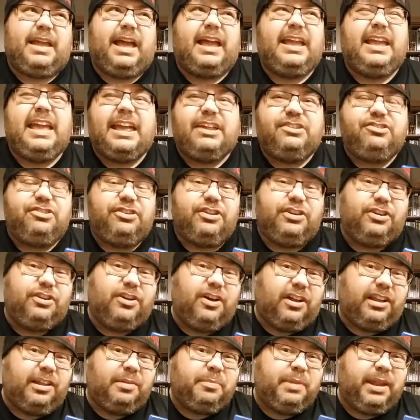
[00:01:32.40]
guess you could
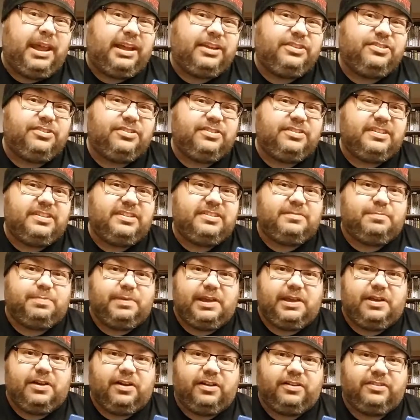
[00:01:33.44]
call him an exorcist, but
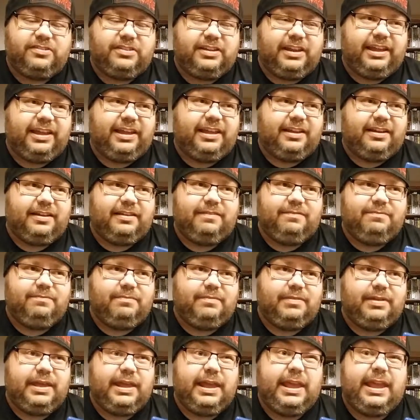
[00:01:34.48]
he calls it, like,
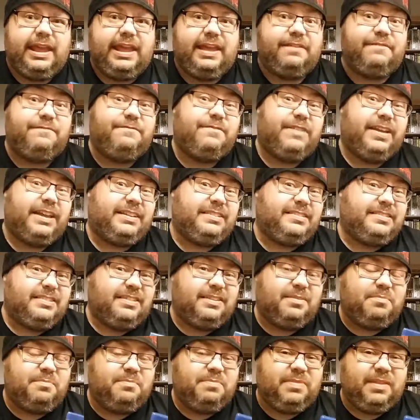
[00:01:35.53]
he evicts
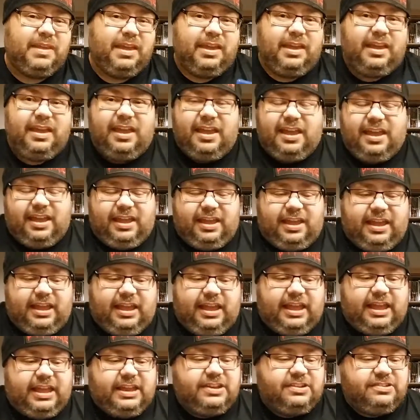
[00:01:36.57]
them.
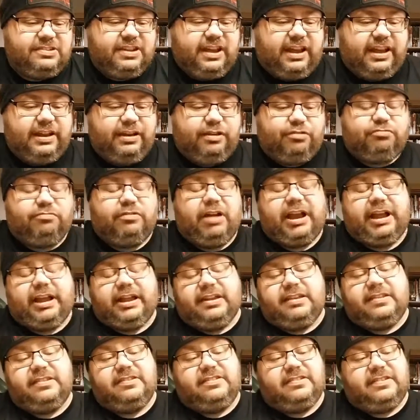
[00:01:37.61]
He just kind of
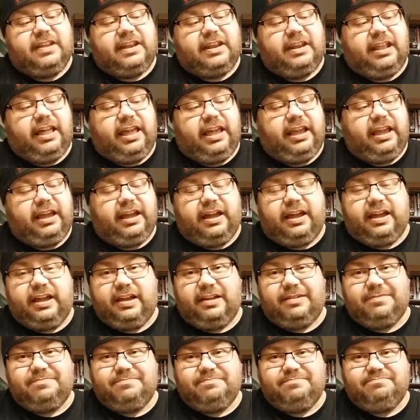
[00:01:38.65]
reckons that, like,
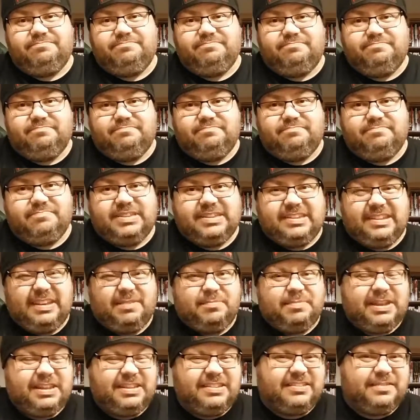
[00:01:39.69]

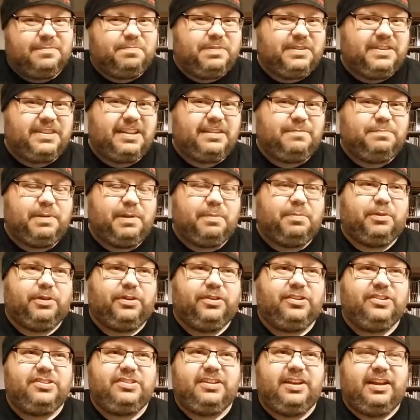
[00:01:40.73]
demons that possess people are
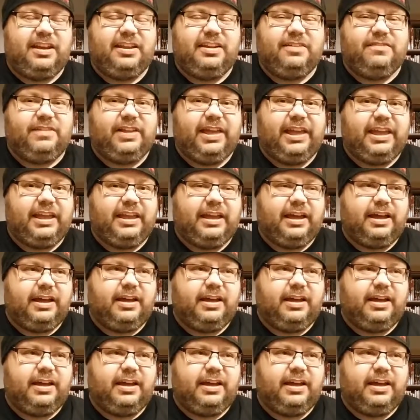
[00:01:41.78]
just kind of like